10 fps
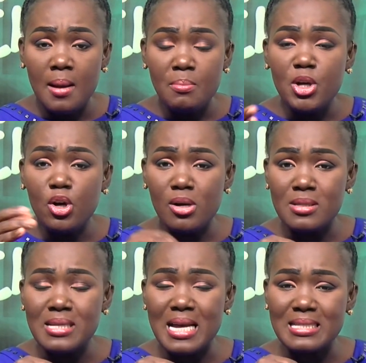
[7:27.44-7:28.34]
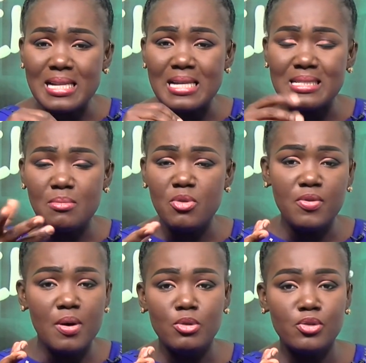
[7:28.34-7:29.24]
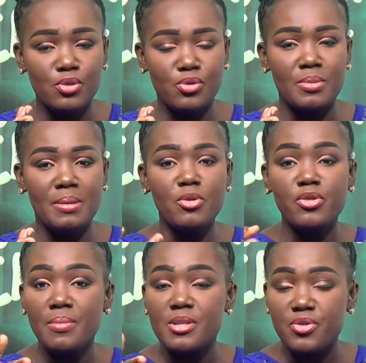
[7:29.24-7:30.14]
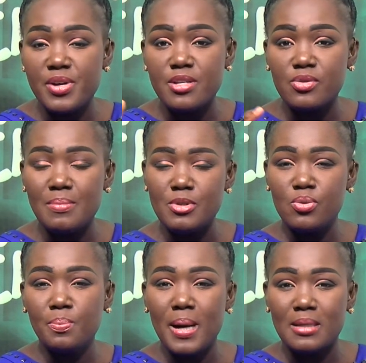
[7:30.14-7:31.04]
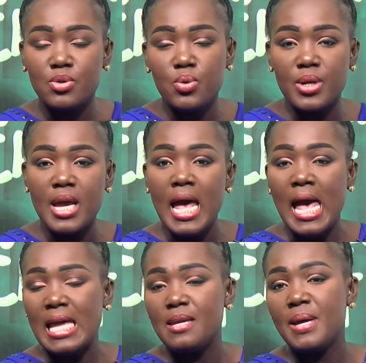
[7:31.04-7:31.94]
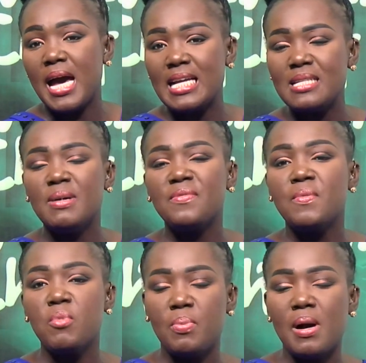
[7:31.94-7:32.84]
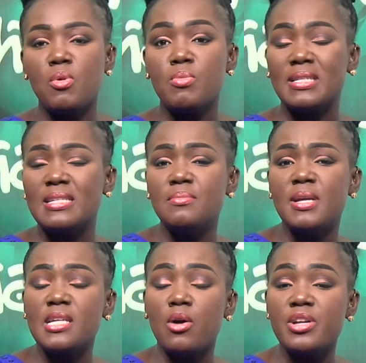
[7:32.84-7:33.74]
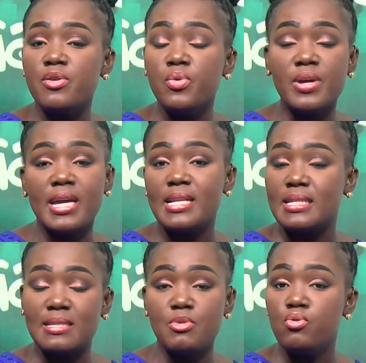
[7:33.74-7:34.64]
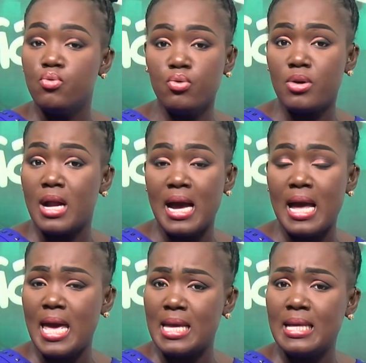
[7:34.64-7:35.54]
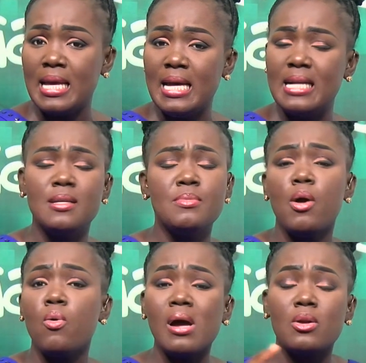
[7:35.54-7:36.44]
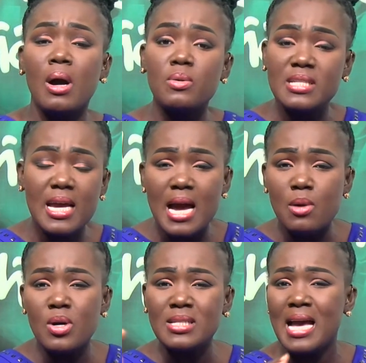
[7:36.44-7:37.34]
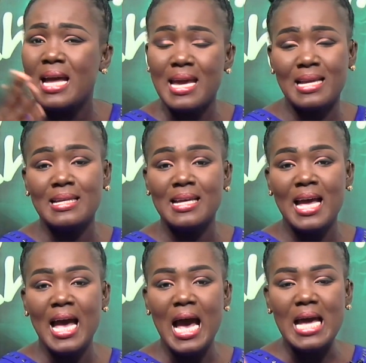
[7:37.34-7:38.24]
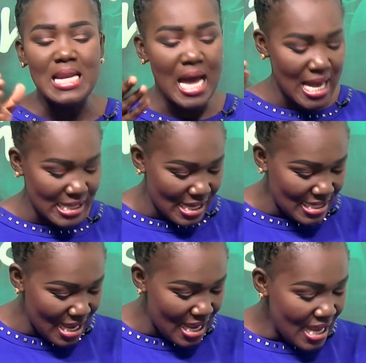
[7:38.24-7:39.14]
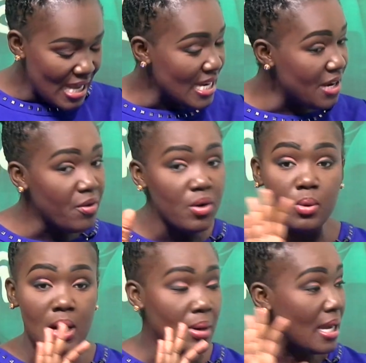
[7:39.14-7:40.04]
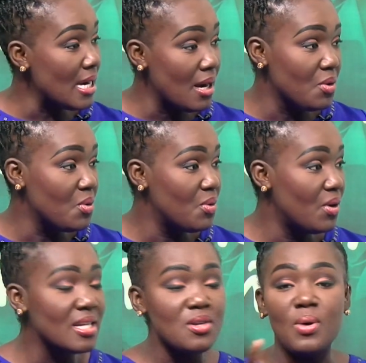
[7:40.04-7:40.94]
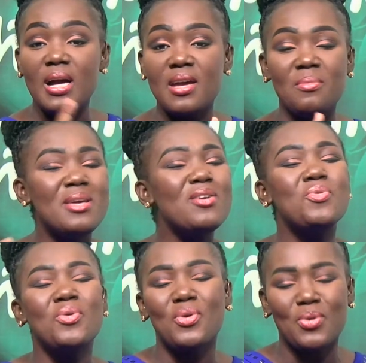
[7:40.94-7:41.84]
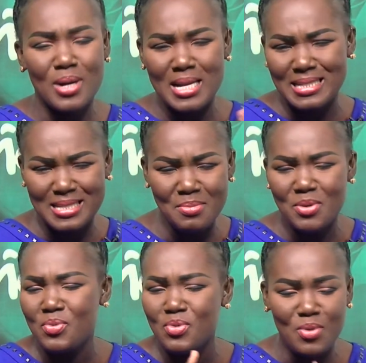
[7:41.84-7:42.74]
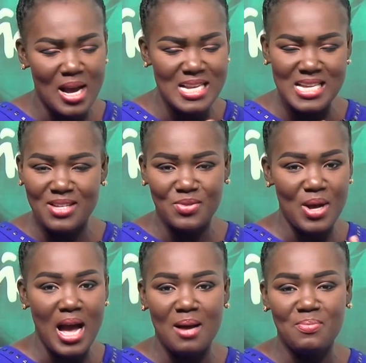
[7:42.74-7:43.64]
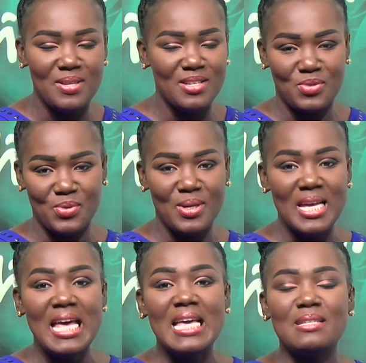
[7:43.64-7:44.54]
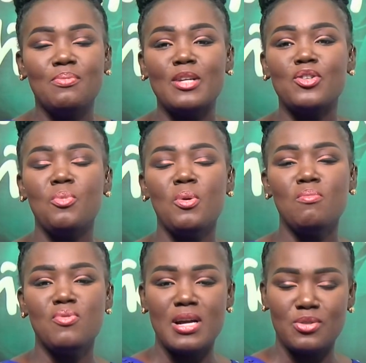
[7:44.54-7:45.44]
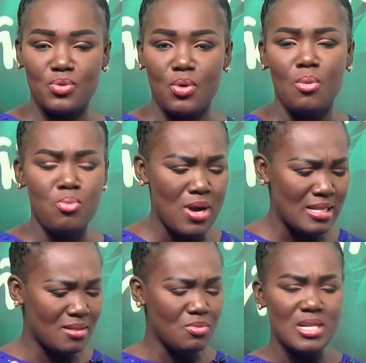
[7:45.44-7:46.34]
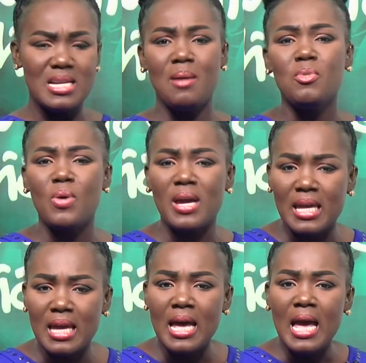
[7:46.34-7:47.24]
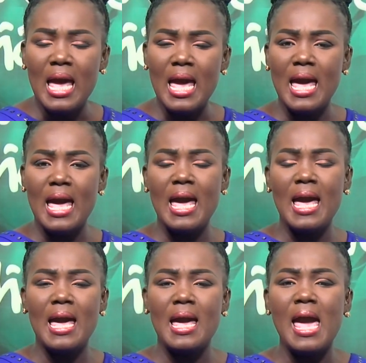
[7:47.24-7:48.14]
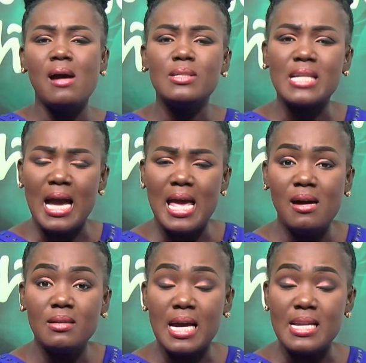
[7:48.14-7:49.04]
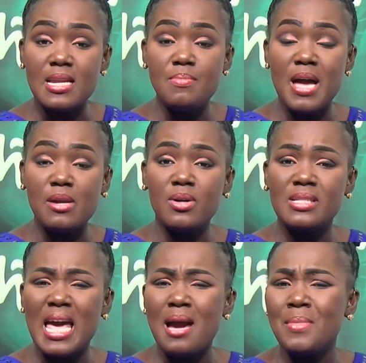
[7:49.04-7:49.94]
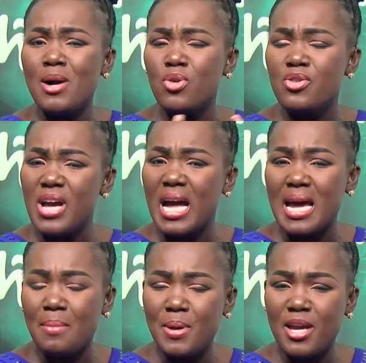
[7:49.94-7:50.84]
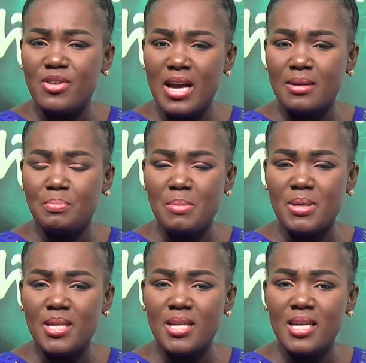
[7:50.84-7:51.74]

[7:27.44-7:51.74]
Because as an anzemo for month so ma me o share me screen so me zoom passcode and me I D ma film pa mo brata ti me cha o yiri wi e de se me hu kra. Eh, ati me nko an wa o se na wo ti aden. Ade na eye se se na yiri wa yira o. O de ne ho ake me hu no kra je se me hu no wa de so a pi so. Si pa cho mo mbra so bo ase mu nyina mo wen. Eh, elder, elder, they be not a mango dia and a pedia, Pammy.